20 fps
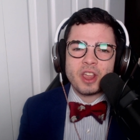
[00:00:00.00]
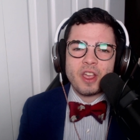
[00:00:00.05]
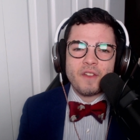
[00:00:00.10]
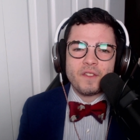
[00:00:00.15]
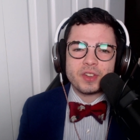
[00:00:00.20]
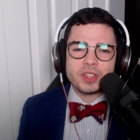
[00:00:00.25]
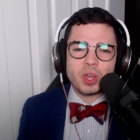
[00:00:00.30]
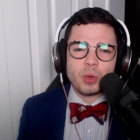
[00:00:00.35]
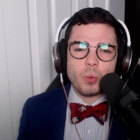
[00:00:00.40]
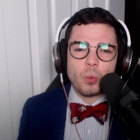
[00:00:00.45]

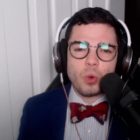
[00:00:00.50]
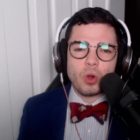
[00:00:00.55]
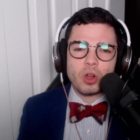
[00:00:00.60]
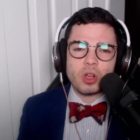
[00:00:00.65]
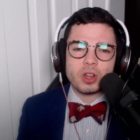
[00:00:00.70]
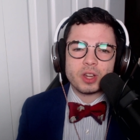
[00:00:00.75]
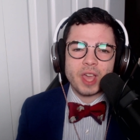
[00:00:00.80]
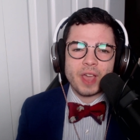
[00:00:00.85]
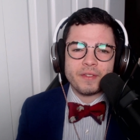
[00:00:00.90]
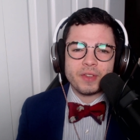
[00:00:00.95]
for the
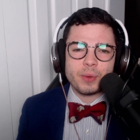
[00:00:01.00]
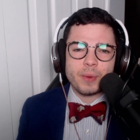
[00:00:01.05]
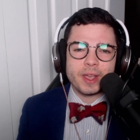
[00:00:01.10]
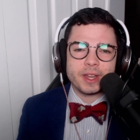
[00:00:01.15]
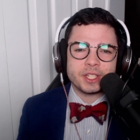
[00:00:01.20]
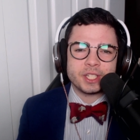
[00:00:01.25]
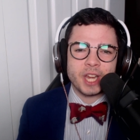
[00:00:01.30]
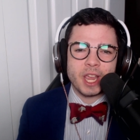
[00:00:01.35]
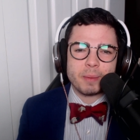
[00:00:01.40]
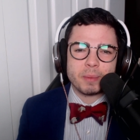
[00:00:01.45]
World Heavyweight
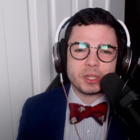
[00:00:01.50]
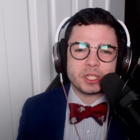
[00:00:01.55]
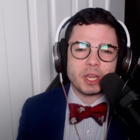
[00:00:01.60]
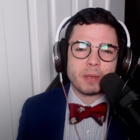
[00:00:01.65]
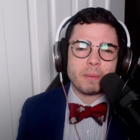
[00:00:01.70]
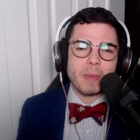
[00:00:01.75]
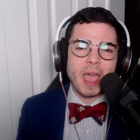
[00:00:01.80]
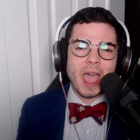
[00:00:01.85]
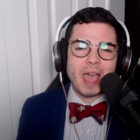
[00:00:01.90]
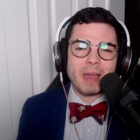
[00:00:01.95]

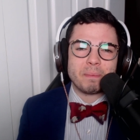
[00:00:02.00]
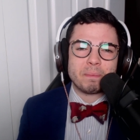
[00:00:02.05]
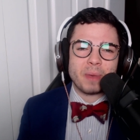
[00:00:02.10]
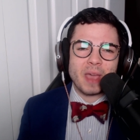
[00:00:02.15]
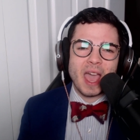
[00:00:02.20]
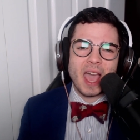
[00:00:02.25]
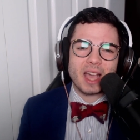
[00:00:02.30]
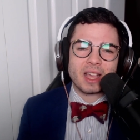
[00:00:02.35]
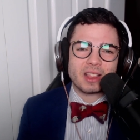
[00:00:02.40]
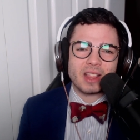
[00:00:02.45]
Championship at
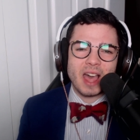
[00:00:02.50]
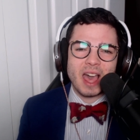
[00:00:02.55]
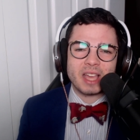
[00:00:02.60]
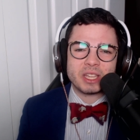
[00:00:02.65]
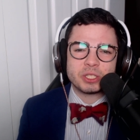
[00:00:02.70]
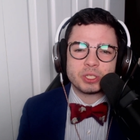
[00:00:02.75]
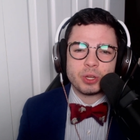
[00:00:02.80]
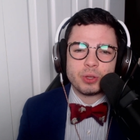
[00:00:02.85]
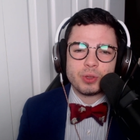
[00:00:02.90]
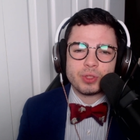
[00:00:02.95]
Backlash
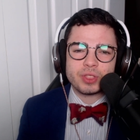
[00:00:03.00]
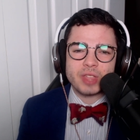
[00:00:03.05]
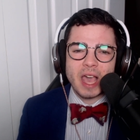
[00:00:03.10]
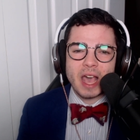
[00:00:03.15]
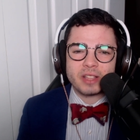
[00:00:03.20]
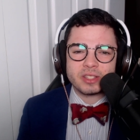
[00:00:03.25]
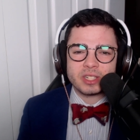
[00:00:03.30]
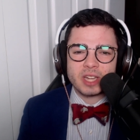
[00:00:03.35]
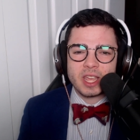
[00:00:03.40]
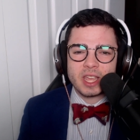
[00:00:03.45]

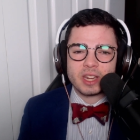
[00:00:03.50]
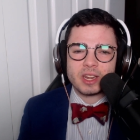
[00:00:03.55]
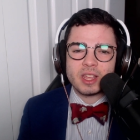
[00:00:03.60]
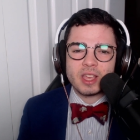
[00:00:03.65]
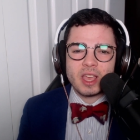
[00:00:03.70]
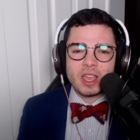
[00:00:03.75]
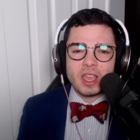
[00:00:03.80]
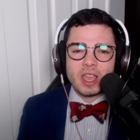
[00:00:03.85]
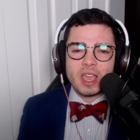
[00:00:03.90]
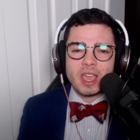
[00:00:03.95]
2008.
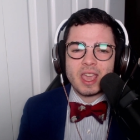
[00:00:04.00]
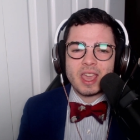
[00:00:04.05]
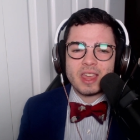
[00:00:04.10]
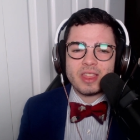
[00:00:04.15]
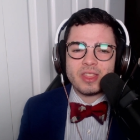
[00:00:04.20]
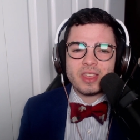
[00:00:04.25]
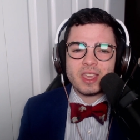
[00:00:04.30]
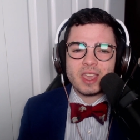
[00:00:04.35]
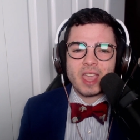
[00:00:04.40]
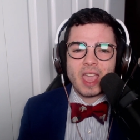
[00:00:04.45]
In
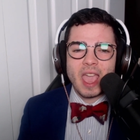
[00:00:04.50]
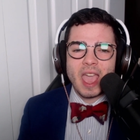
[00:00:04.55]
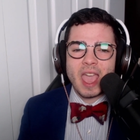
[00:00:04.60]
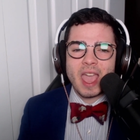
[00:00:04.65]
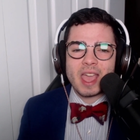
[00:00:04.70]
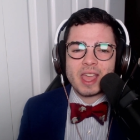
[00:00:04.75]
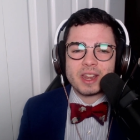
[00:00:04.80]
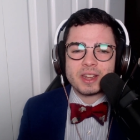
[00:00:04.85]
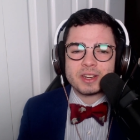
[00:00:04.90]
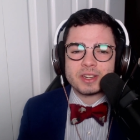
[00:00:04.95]
the
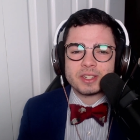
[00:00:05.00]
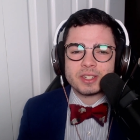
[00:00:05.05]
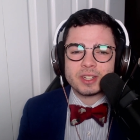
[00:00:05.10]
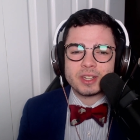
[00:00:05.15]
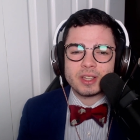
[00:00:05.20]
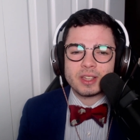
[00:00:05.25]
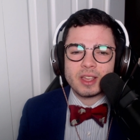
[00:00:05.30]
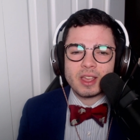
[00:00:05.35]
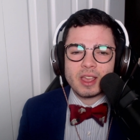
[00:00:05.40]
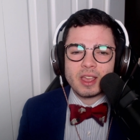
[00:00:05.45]
end,
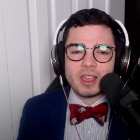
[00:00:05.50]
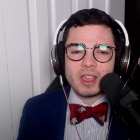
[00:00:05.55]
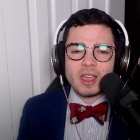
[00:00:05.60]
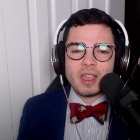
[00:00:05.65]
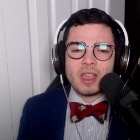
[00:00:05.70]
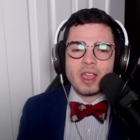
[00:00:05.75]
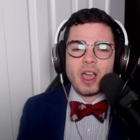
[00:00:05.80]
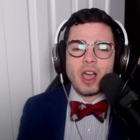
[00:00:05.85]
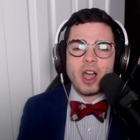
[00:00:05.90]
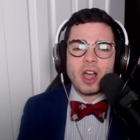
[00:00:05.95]

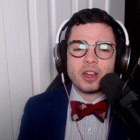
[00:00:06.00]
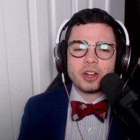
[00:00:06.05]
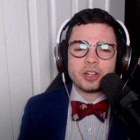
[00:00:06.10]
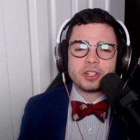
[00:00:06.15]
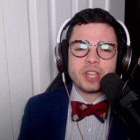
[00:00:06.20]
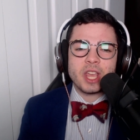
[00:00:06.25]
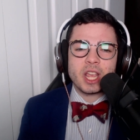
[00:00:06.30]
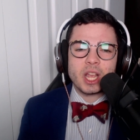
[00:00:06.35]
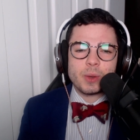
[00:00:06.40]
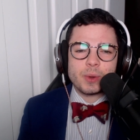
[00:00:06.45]

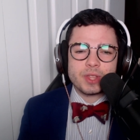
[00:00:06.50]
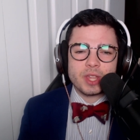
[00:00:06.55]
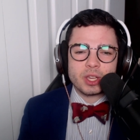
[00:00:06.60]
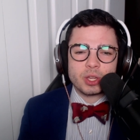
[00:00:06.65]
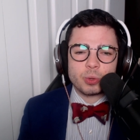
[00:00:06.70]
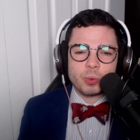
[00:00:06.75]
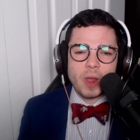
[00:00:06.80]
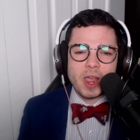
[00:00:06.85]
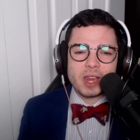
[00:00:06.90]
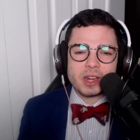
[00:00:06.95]
Undertaker with a
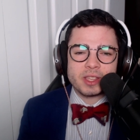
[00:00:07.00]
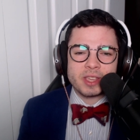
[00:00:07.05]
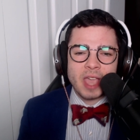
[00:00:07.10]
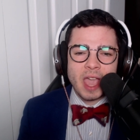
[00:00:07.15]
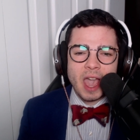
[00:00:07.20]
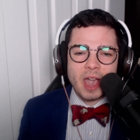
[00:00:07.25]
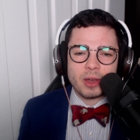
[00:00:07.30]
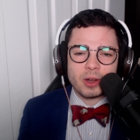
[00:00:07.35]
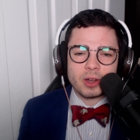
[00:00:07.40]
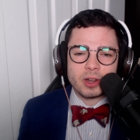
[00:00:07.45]
great
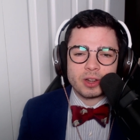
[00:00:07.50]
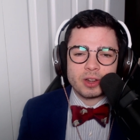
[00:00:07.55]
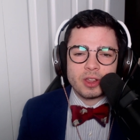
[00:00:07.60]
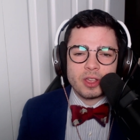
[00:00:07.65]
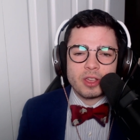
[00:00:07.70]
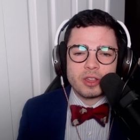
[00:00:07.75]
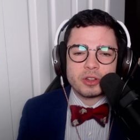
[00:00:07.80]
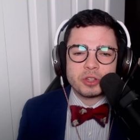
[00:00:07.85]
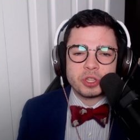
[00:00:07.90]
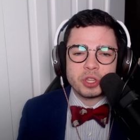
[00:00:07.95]
counter
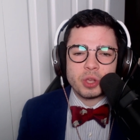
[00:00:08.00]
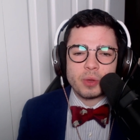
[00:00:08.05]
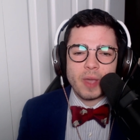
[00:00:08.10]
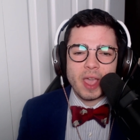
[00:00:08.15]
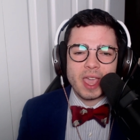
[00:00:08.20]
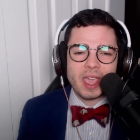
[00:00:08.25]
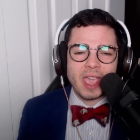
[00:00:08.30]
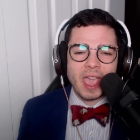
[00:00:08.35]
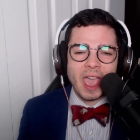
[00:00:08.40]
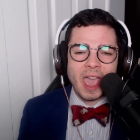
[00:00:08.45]
to
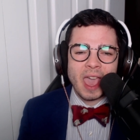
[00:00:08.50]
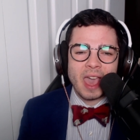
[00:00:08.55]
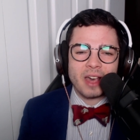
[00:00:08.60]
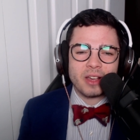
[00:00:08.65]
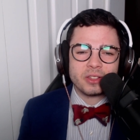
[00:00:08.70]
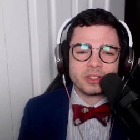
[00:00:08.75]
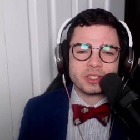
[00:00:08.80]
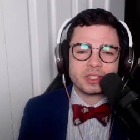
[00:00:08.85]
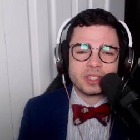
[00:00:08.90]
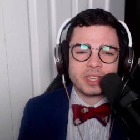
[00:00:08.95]
a
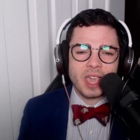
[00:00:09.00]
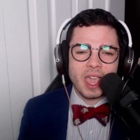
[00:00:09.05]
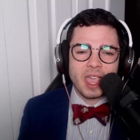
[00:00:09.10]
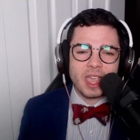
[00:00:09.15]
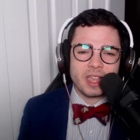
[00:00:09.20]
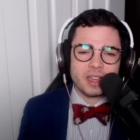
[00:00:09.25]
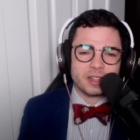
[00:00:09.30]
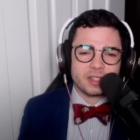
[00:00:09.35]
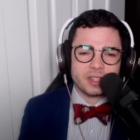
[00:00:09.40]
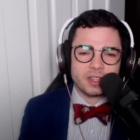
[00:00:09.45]
Hell's
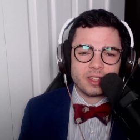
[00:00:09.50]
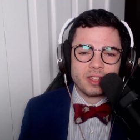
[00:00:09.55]
Gate,